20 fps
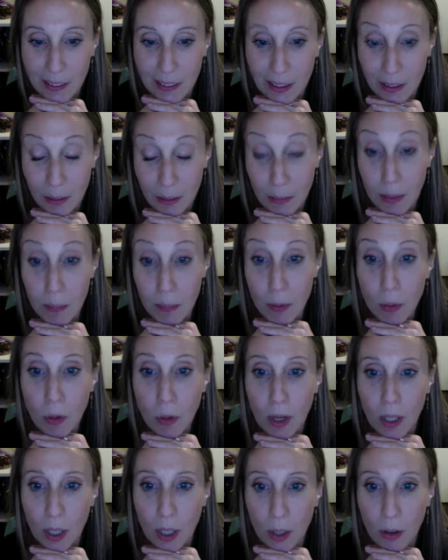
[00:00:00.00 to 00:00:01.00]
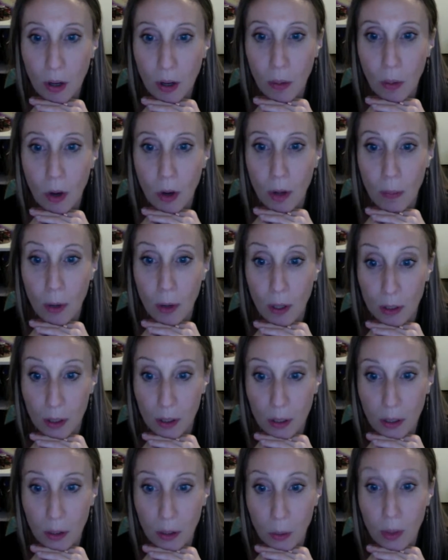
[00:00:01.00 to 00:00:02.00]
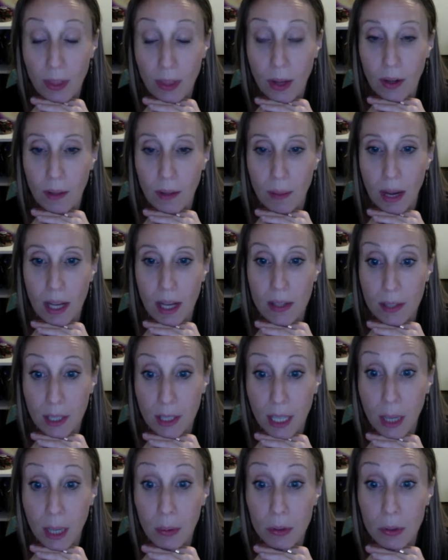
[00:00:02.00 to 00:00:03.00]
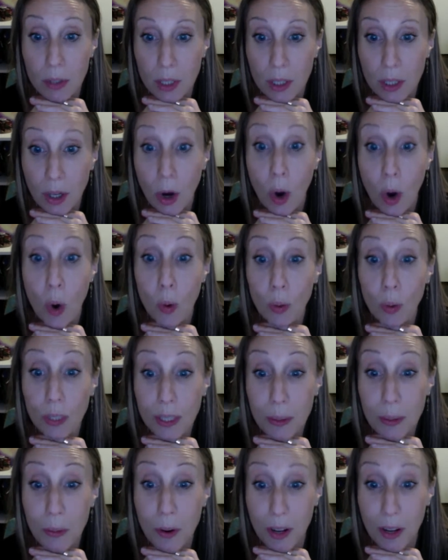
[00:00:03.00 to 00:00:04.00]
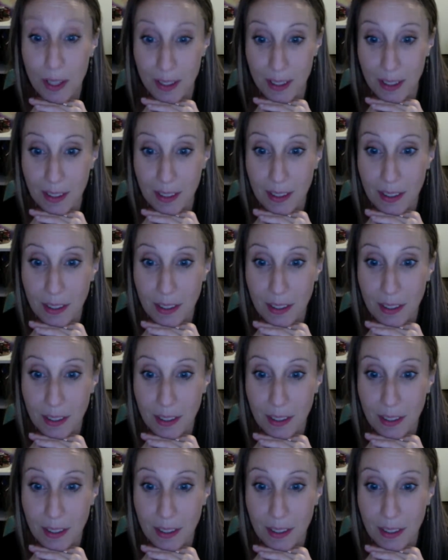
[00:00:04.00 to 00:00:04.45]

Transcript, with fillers: I remember walking around Walmart without a mask, and I was the only one.